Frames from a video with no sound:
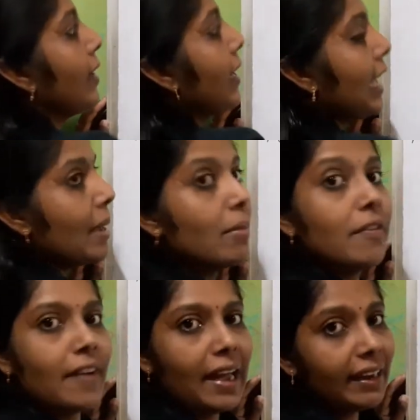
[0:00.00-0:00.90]

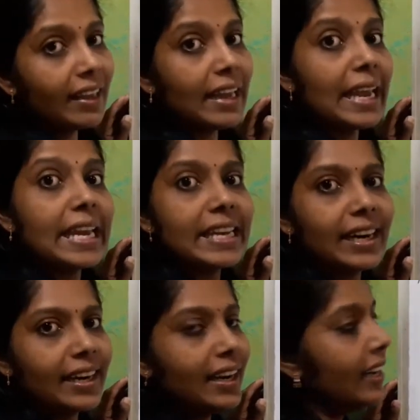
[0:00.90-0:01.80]
E.M.F and
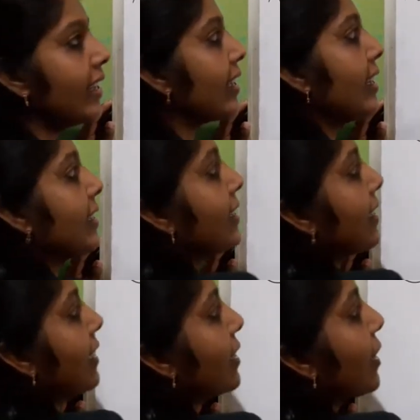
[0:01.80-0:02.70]
internal
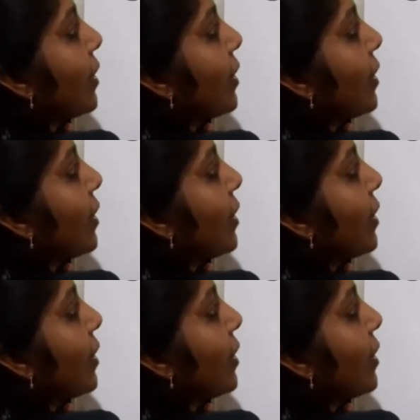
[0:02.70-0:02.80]
resistance.